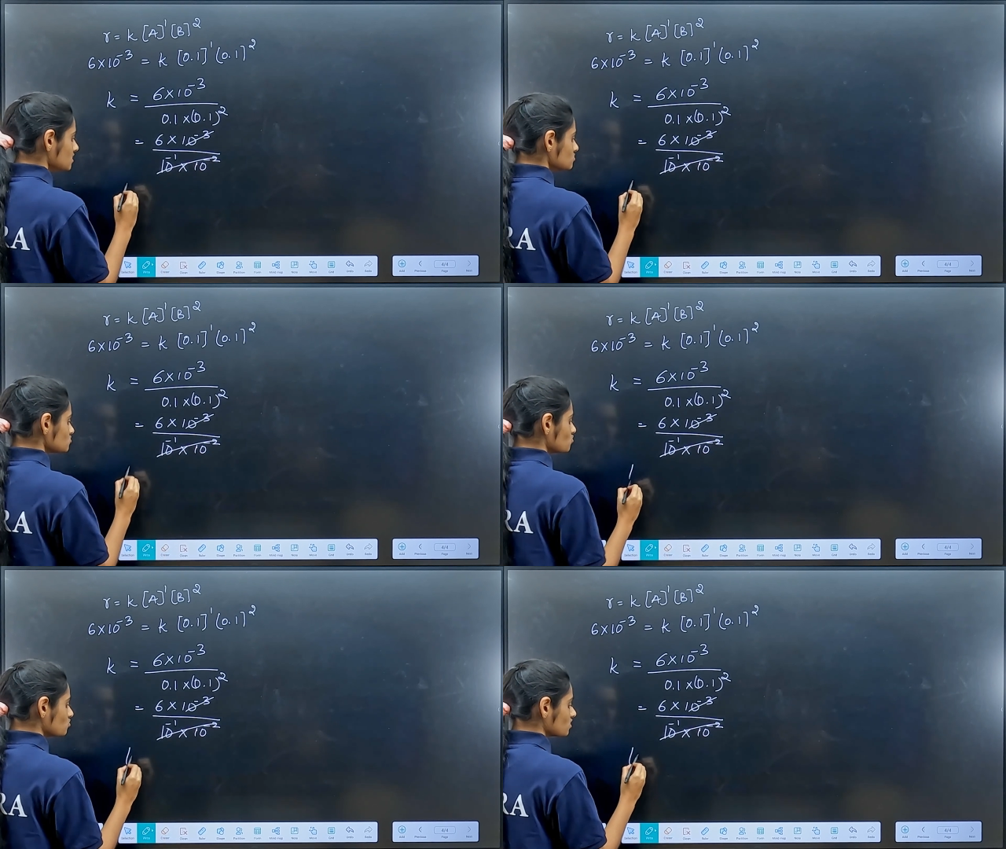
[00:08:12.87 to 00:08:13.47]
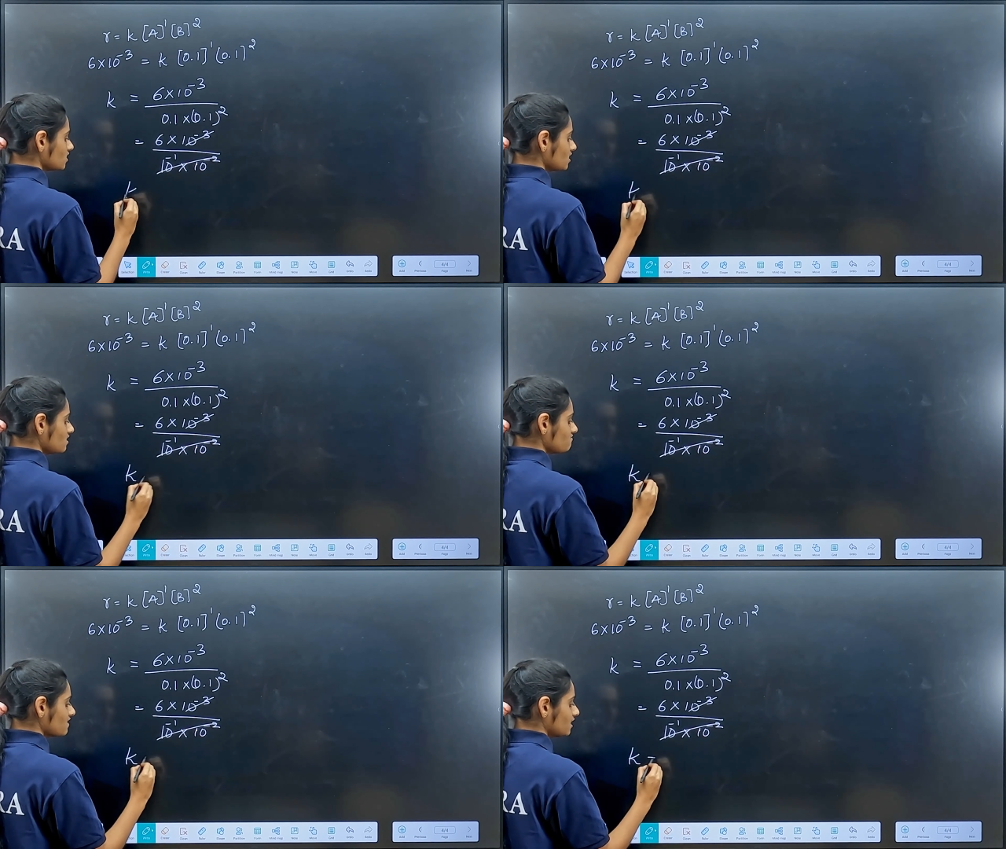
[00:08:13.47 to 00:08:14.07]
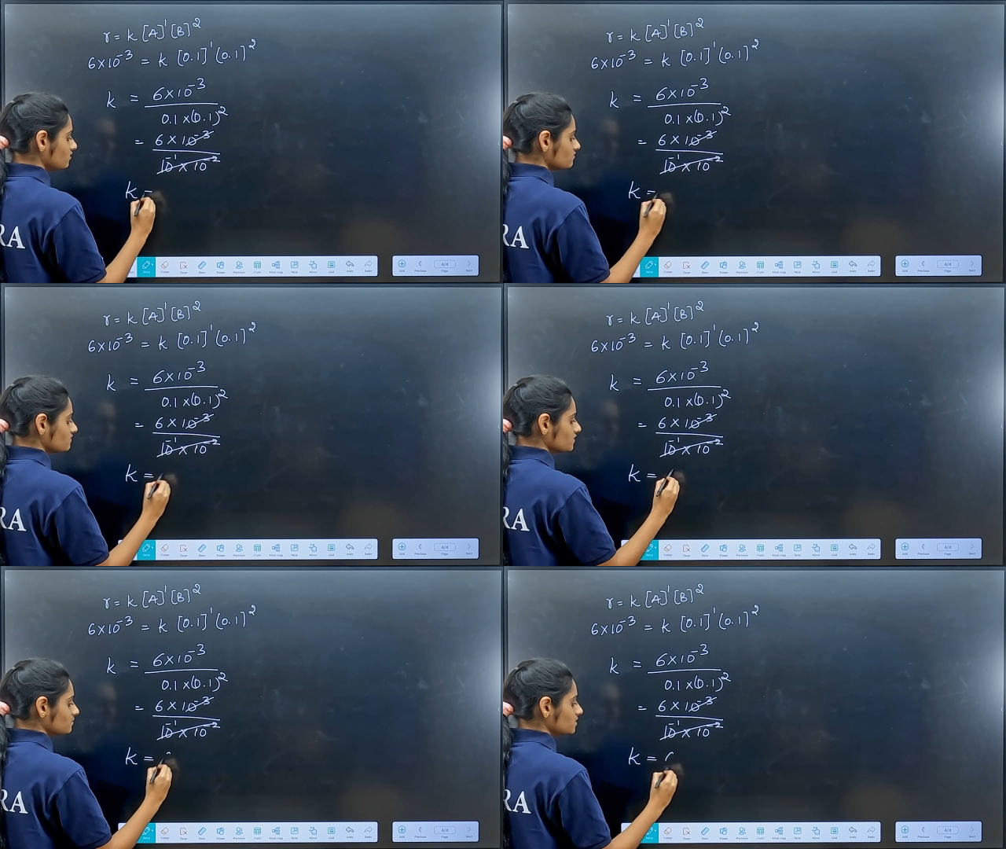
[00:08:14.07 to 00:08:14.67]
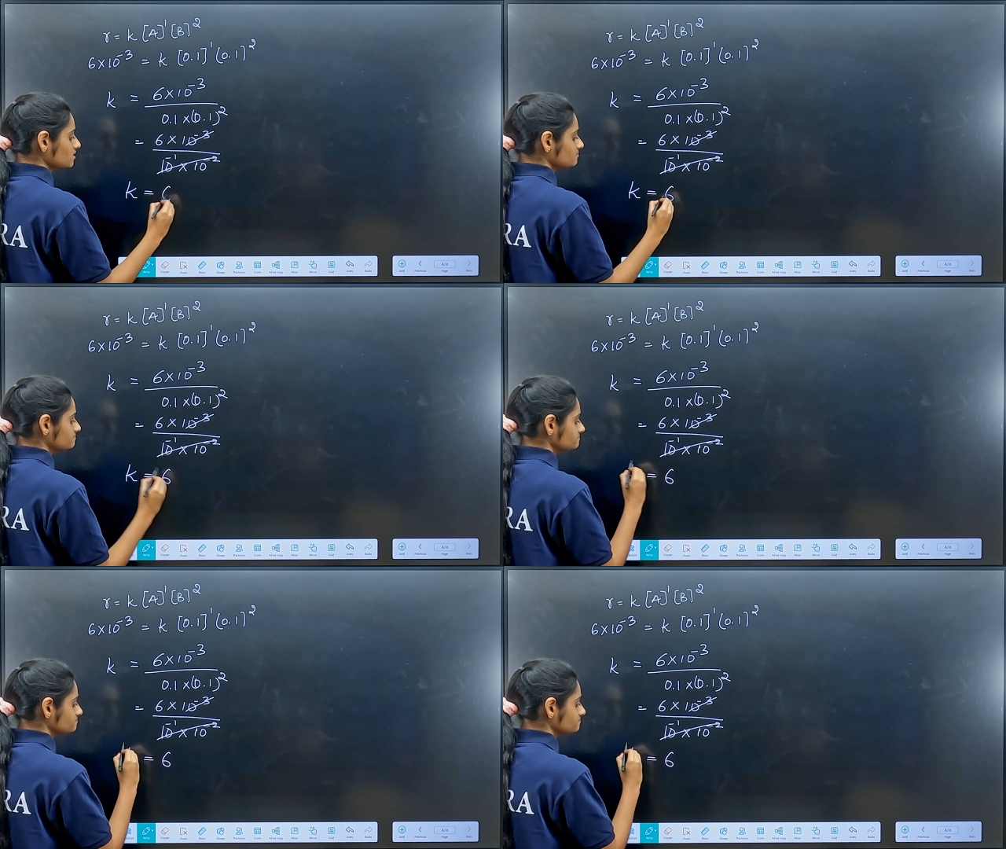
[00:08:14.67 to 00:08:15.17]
So K value will be